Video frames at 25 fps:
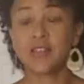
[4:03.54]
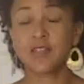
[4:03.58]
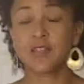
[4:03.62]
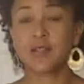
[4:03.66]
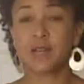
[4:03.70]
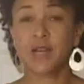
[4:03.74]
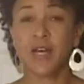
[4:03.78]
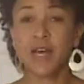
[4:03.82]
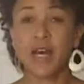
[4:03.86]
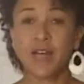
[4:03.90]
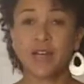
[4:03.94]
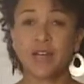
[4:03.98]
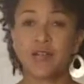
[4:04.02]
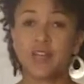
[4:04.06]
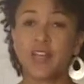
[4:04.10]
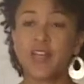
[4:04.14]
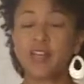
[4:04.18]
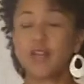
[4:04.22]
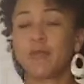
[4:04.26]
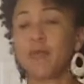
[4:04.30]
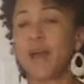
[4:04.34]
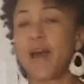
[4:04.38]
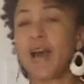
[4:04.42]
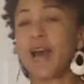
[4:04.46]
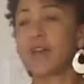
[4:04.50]
some kind of
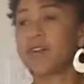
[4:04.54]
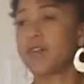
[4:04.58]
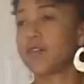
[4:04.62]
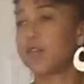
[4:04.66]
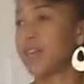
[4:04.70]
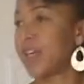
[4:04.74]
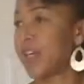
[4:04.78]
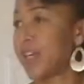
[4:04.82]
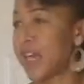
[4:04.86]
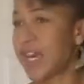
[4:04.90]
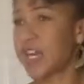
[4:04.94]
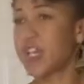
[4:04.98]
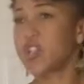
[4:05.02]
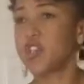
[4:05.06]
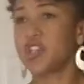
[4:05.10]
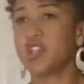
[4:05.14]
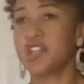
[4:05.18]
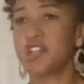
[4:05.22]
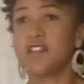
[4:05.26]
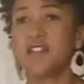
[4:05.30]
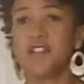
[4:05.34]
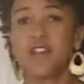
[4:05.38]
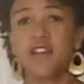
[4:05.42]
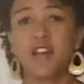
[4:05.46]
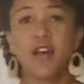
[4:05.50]
kickback or
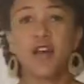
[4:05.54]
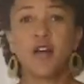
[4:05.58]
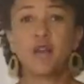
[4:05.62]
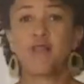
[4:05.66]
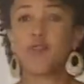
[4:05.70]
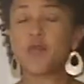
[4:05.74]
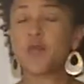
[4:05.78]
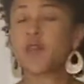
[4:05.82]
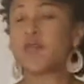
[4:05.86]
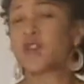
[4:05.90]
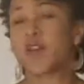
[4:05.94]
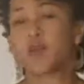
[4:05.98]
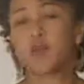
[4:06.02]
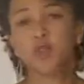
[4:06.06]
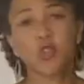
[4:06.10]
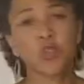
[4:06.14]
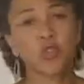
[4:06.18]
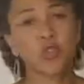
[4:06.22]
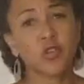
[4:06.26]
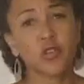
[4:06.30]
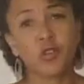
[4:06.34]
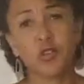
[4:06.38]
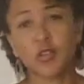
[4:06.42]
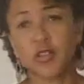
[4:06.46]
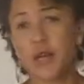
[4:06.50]
vacation from a
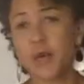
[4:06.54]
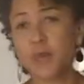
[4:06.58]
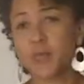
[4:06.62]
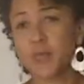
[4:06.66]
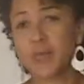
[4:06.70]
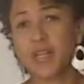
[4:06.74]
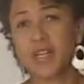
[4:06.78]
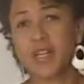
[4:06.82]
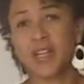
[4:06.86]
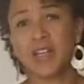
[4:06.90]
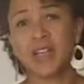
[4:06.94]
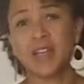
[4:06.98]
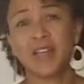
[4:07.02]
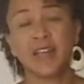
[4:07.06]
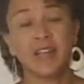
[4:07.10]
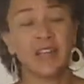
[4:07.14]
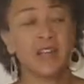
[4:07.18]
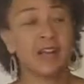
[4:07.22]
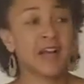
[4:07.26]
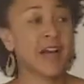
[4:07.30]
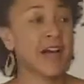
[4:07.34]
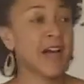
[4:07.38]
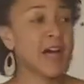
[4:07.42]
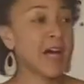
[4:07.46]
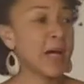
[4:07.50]
pharmaceutical company.
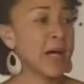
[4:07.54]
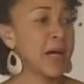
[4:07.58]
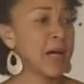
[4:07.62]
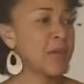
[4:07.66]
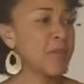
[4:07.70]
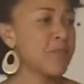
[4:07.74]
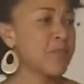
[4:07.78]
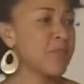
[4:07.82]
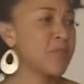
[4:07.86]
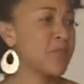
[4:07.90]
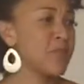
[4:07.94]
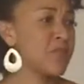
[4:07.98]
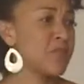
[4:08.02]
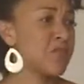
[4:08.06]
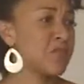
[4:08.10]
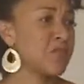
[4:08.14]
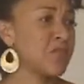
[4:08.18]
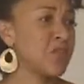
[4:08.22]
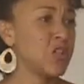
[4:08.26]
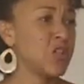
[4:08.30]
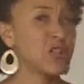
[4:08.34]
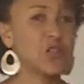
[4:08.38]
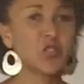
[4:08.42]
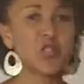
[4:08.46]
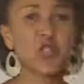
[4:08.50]

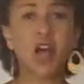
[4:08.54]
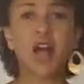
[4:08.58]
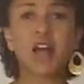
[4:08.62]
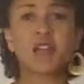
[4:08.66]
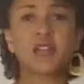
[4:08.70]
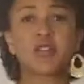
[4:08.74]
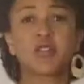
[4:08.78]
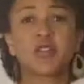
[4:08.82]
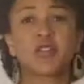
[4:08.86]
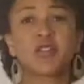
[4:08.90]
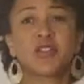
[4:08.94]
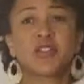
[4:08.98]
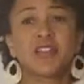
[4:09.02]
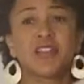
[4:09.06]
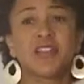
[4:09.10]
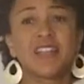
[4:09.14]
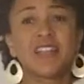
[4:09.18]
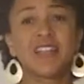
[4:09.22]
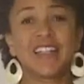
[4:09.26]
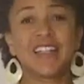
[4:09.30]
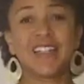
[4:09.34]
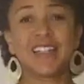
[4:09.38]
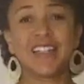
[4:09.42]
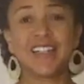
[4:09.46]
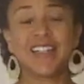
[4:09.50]
Your doctor,
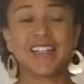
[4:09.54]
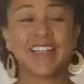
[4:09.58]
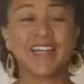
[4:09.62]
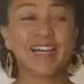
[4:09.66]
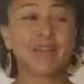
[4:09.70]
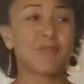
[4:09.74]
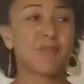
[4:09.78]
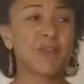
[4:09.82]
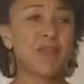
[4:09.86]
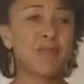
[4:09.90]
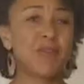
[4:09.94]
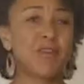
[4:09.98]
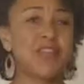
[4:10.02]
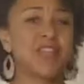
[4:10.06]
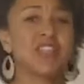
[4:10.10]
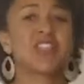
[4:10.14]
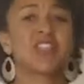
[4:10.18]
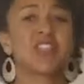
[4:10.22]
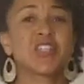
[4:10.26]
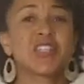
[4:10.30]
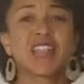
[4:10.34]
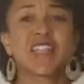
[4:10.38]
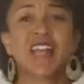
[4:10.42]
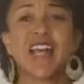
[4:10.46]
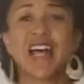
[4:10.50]
again, maybe is
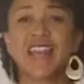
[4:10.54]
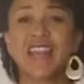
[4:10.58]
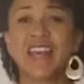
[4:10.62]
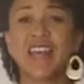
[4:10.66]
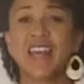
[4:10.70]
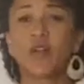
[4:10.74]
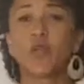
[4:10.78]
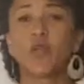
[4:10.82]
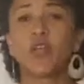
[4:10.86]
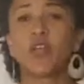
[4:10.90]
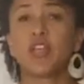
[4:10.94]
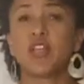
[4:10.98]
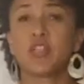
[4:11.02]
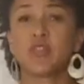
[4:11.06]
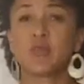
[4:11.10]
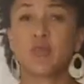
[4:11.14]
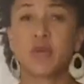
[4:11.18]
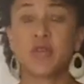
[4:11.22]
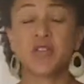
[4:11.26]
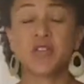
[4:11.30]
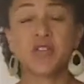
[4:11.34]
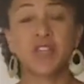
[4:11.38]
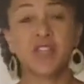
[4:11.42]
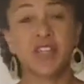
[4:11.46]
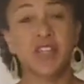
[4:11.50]
just not the healthiest
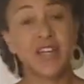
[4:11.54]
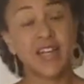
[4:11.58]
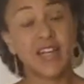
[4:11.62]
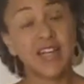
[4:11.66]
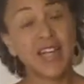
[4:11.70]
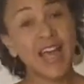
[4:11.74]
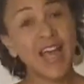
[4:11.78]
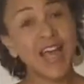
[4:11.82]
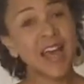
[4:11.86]
person, and